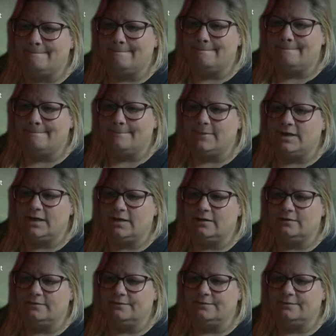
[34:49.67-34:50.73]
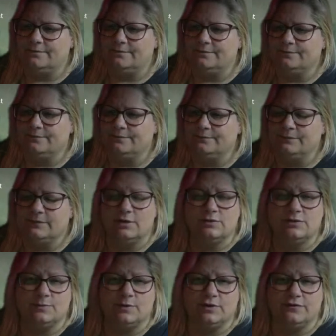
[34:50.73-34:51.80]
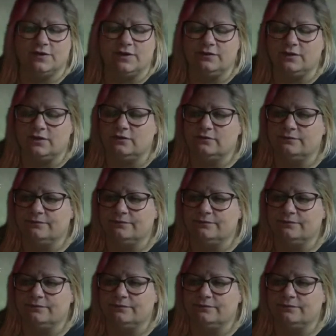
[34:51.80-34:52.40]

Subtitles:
Yeah. It was pretty fun, though.